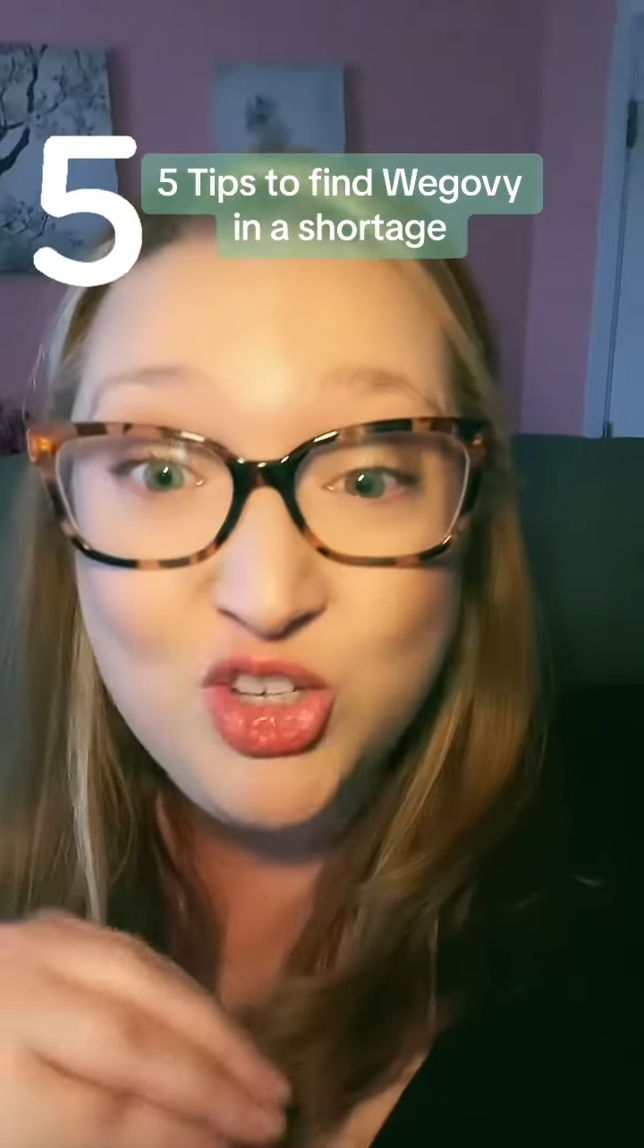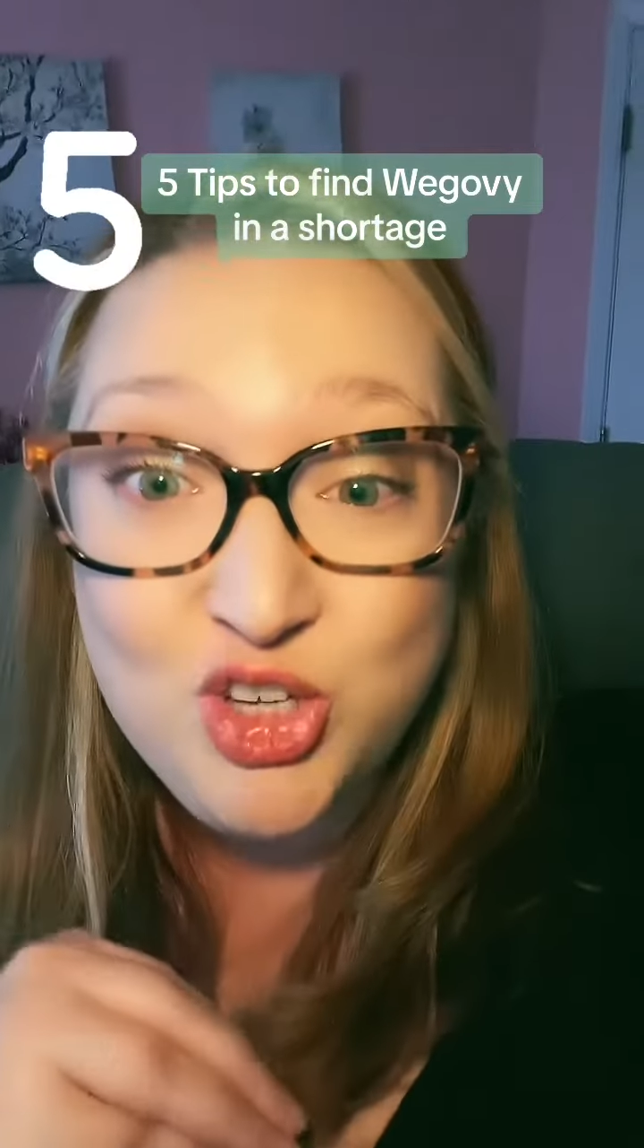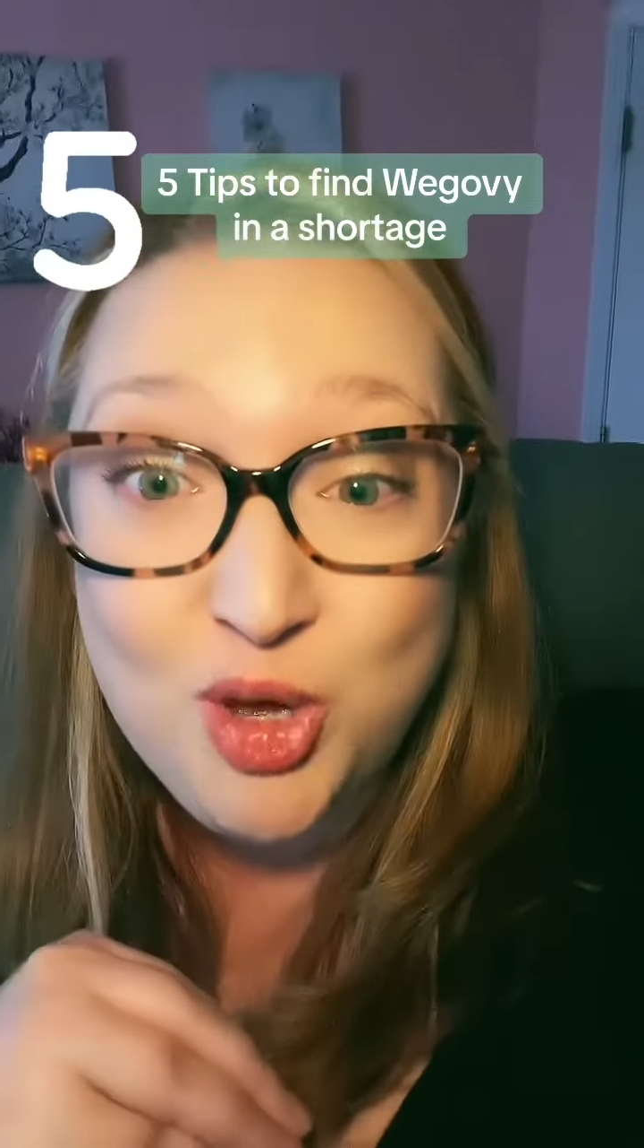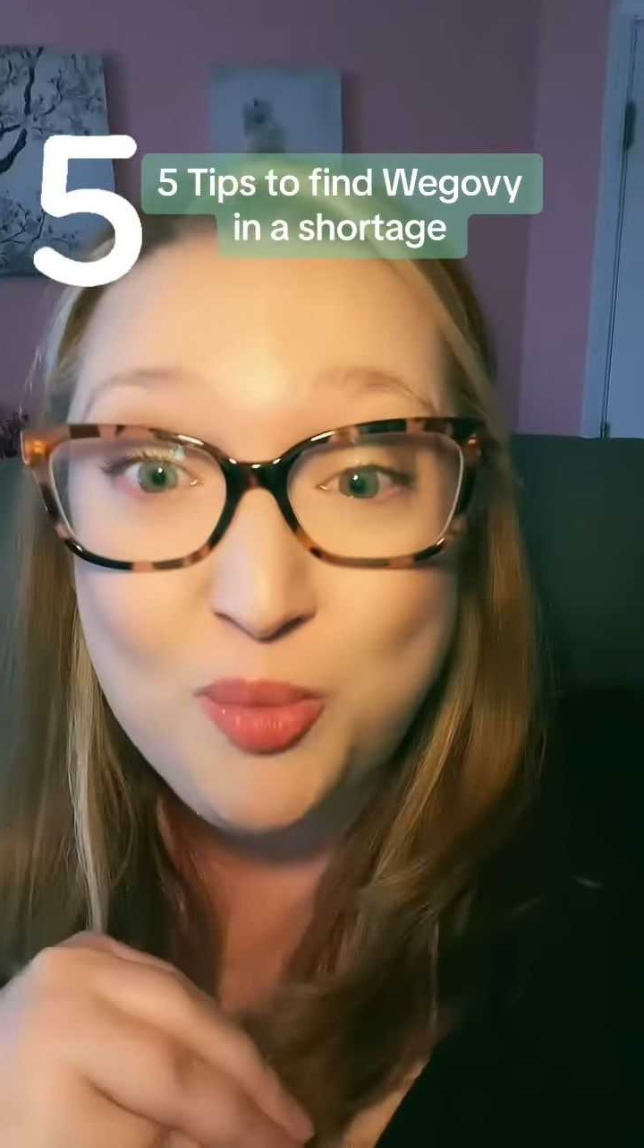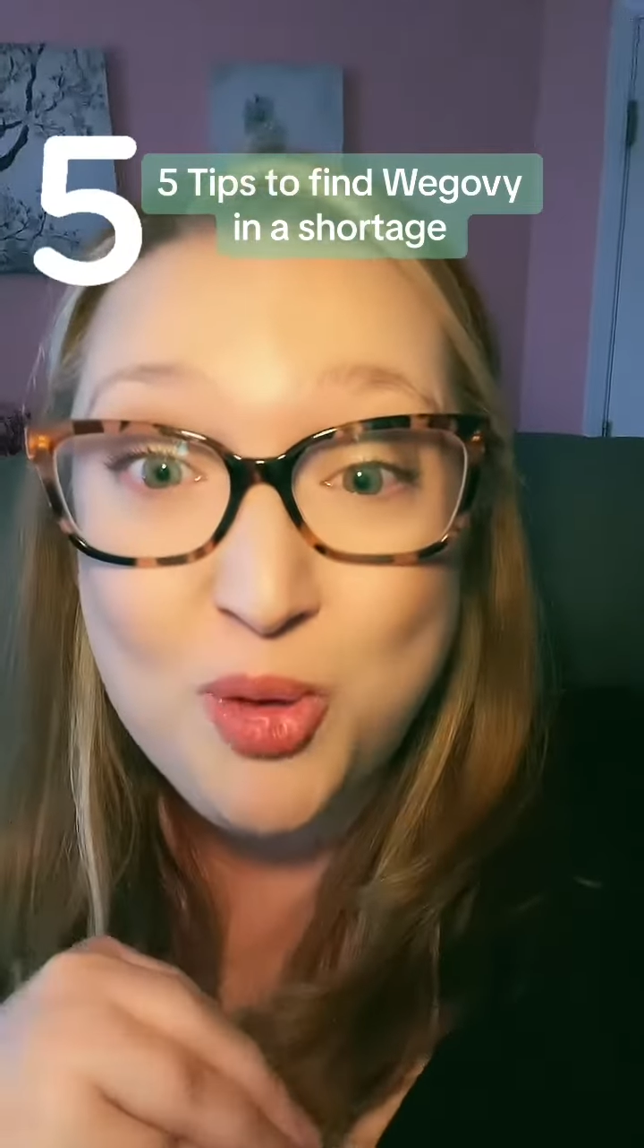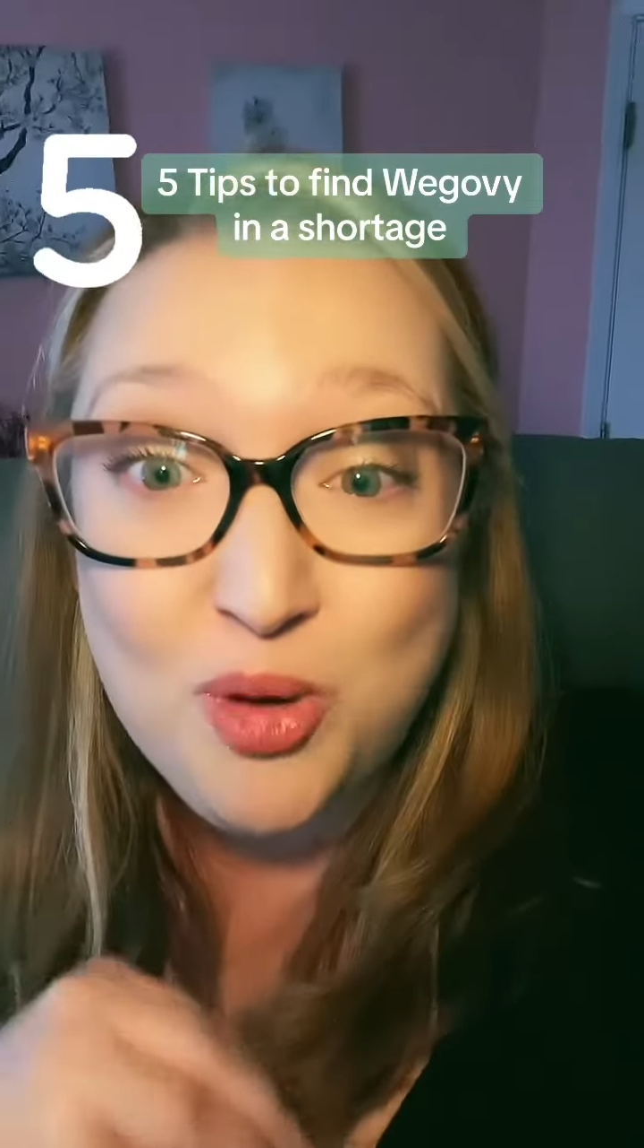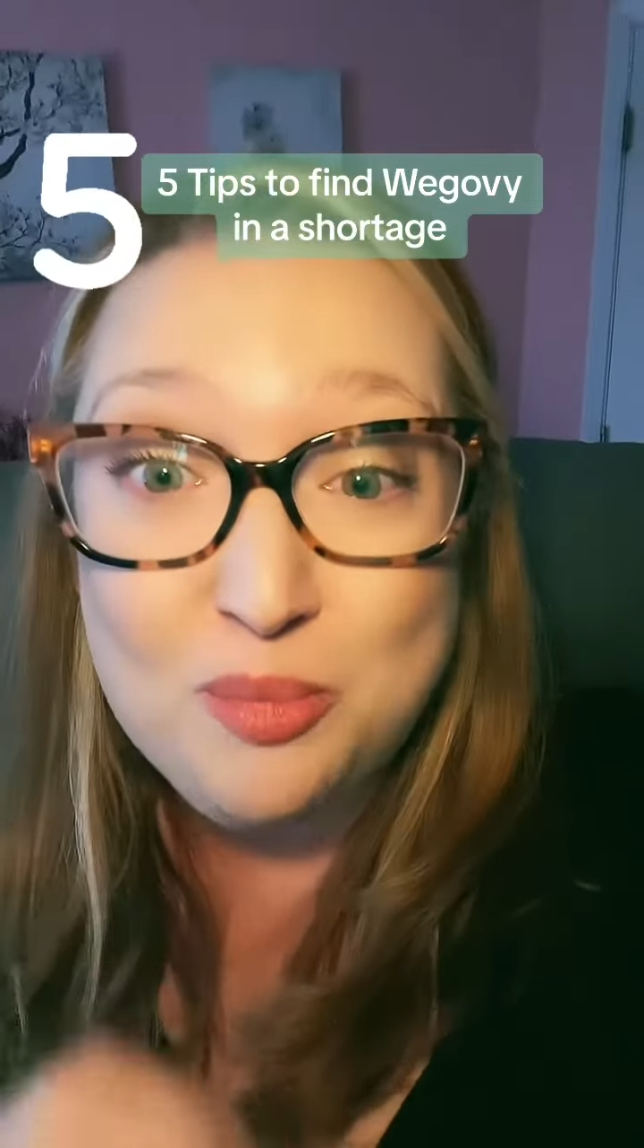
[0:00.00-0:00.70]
GLP-1